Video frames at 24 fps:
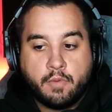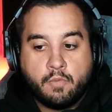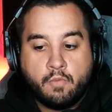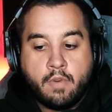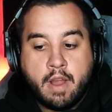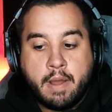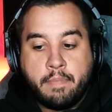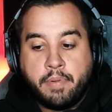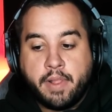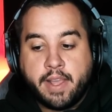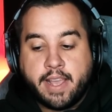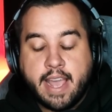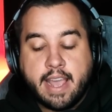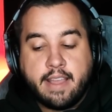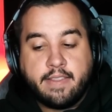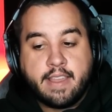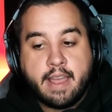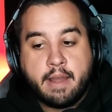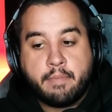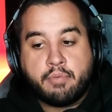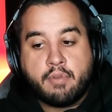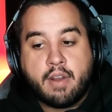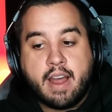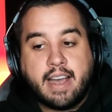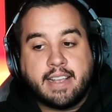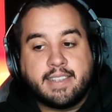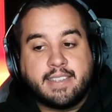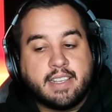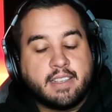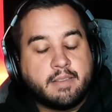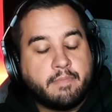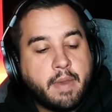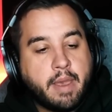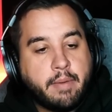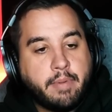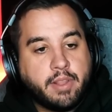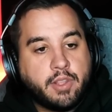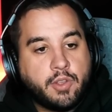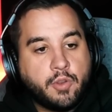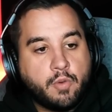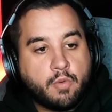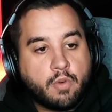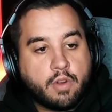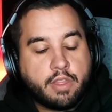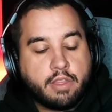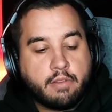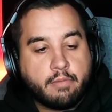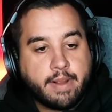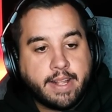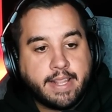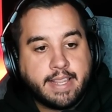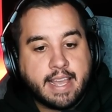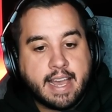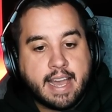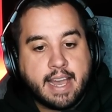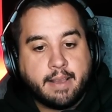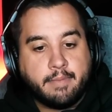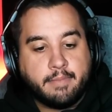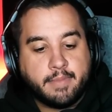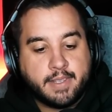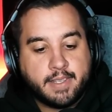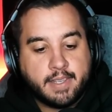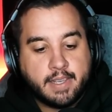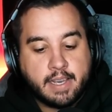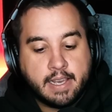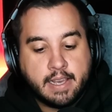Replicate that process maybe 2 or 3 times.